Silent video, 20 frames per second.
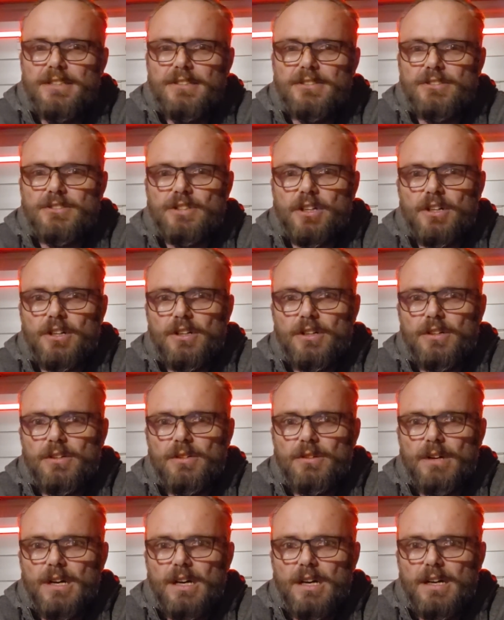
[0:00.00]

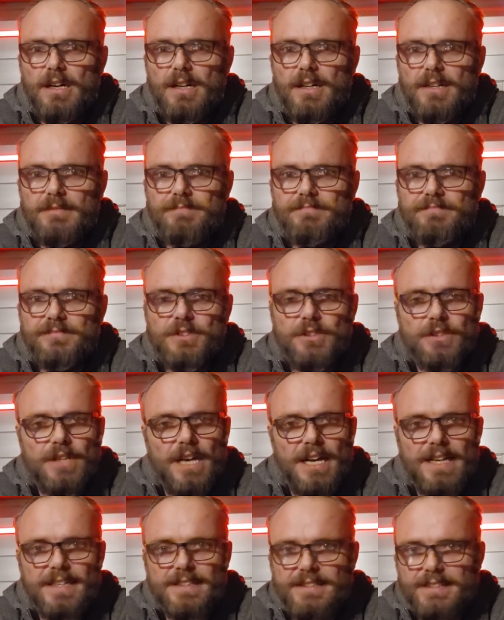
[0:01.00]
So you
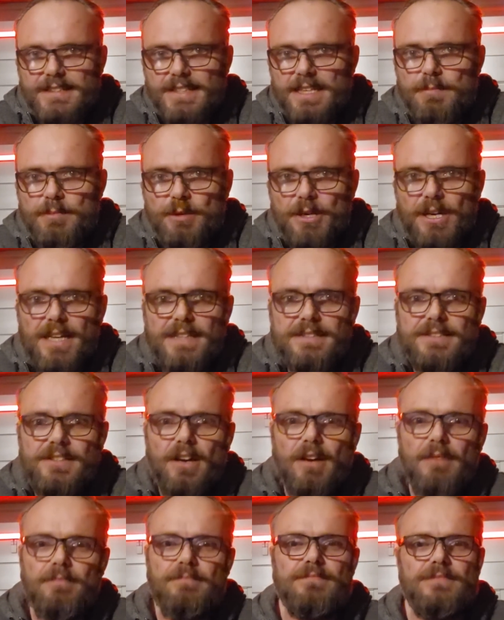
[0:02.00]
guys keep your heads
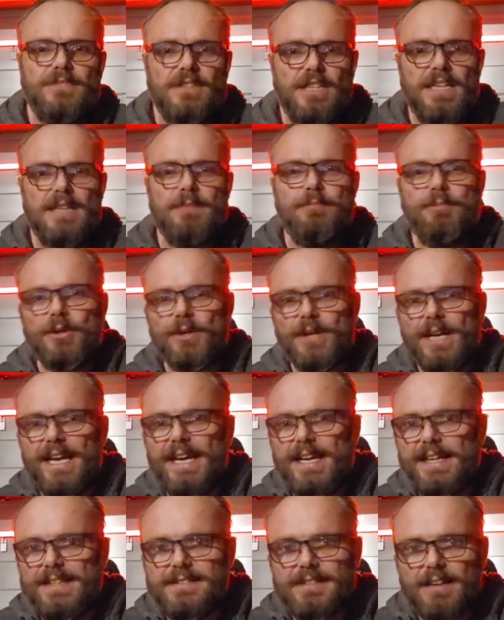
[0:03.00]
up. Keep your
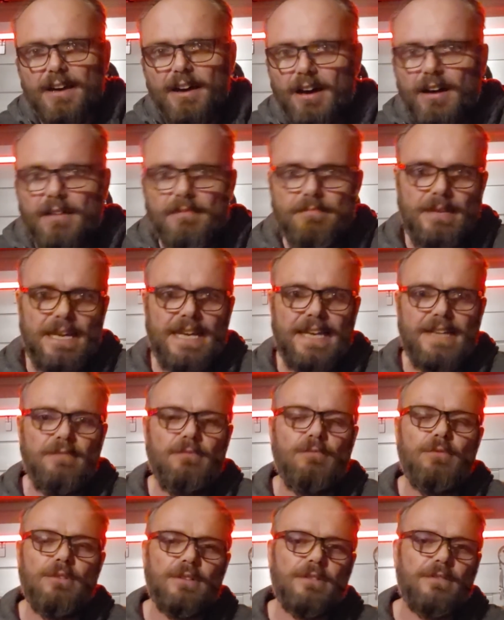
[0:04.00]
heads up, man.